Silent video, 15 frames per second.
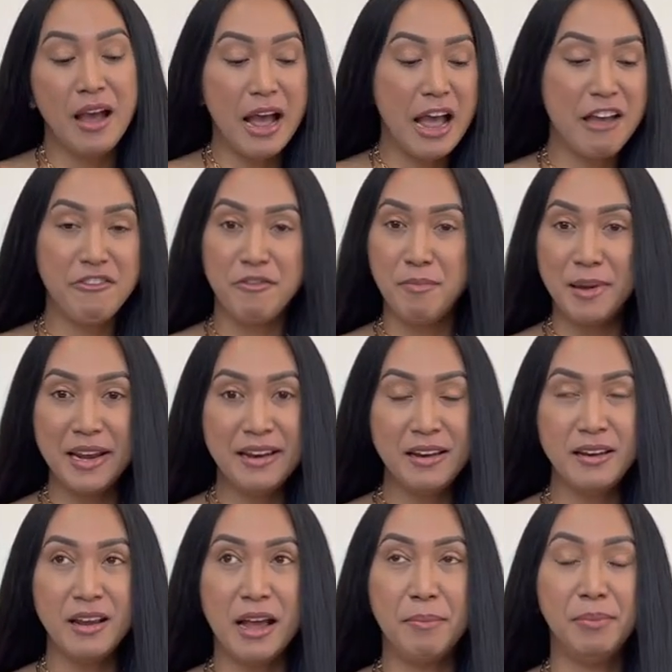I've
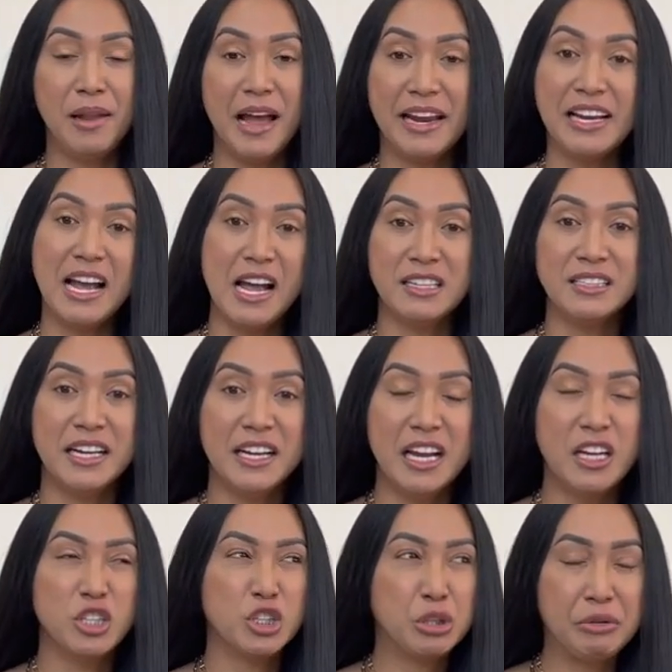been applying
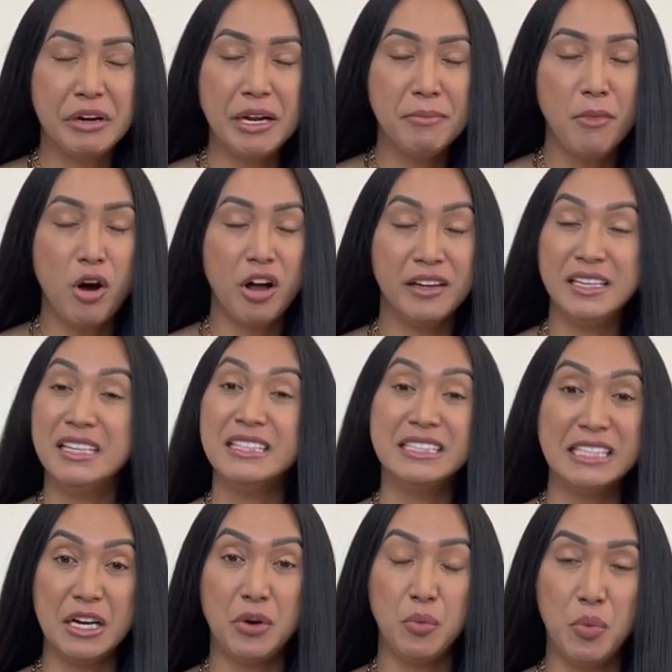anti-itch cream on it, it
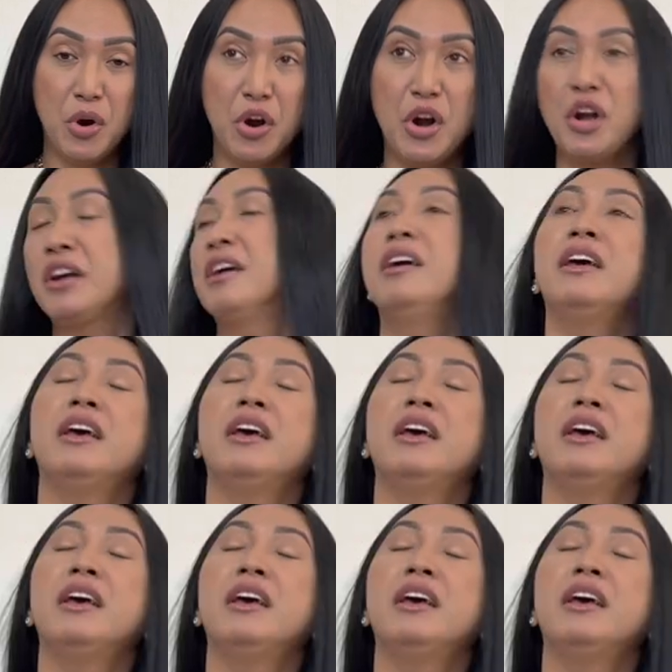didn't work.